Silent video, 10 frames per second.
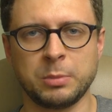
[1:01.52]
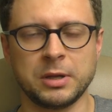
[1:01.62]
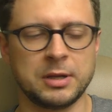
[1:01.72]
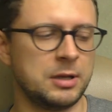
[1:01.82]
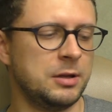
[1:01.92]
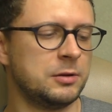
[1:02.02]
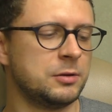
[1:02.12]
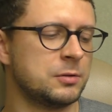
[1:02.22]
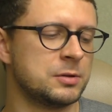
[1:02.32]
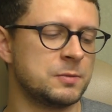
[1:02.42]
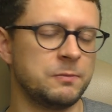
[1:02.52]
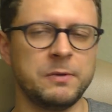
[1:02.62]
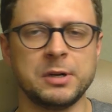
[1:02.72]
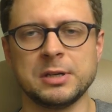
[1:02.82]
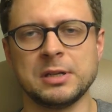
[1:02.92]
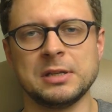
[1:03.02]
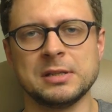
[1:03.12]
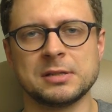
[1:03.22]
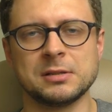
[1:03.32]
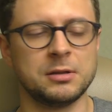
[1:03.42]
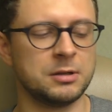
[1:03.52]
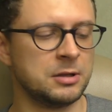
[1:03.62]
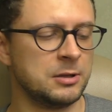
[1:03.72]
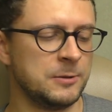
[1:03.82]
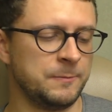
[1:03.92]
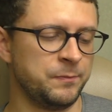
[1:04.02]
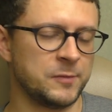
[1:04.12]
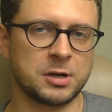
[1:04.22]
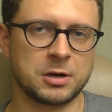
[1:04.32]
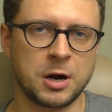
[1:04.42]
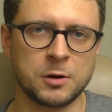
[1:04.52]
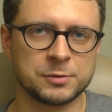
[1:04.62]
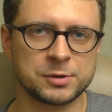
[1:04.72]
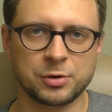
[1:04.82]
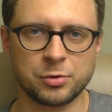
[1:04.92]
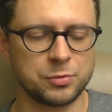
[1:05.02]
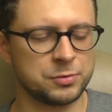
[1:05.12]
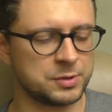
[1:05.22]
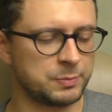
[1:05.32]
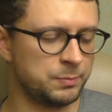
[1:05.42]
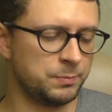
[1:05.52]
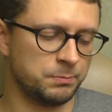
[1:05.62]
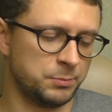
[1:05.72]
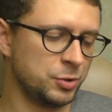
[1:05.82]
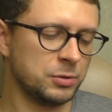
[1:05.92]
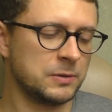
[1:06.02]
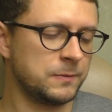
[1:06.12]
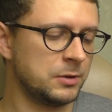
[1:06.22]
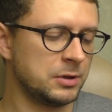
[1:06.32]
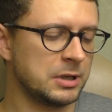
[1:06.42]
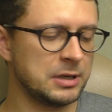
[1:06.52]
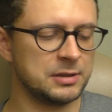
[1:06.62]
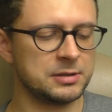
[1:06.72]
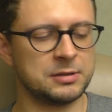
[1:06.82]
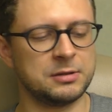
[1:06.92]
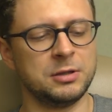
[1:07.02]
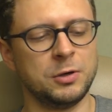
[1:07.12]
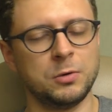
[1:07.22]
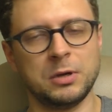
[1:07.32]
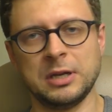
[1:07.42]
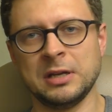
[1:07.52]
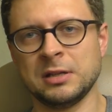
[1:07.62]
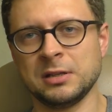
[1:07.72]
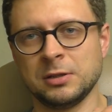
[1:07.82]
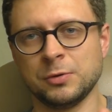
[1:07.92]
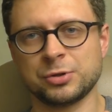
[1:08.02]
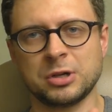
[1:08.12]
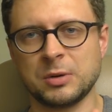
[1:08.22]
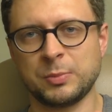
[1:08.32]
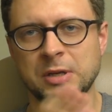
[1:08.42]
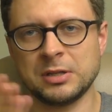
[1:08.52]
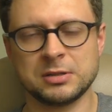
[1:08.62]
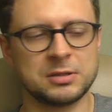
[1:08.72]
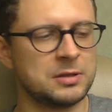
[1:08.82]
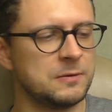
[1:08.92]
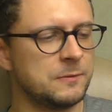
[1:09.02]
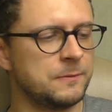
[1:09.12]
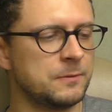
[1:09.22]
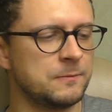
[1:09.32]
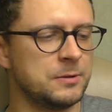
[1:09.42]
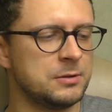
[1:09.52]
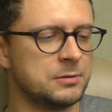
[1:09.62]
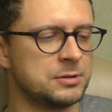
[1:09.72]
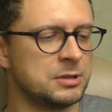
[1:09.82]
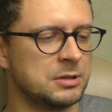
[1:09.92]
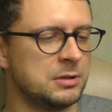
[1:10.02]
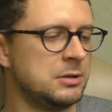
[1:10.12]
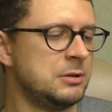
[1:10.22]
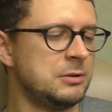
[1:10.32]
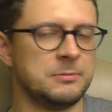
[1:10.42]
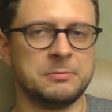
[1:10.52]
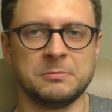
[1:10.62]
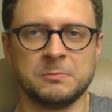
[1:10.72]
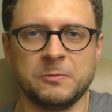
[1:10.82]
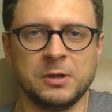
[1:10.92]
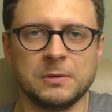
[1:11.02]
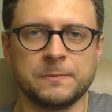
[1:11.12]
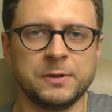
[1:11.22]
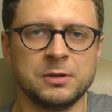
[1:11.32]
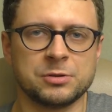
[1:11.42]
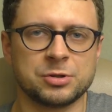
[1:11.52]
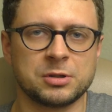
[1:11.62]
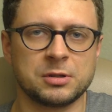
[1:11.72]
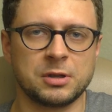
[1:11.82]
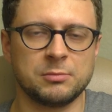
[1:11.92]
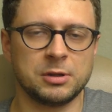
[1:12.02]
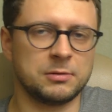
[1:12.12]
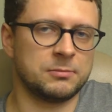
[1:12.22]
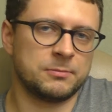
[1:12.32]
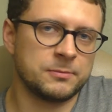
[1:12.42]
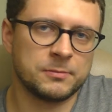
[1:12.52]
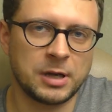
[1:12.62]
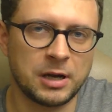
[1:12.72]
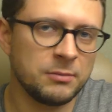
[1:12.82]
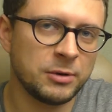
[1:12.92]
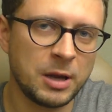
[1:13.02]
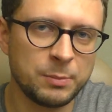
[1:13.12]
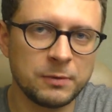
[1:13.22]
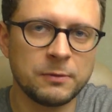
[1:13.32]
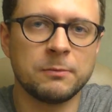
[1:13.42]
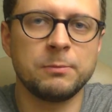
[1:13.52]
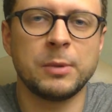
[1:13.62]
play, it turns very easily, crown screws beautifully nice, no no sharp edges, everything feels well finished. I mean, I'm happy with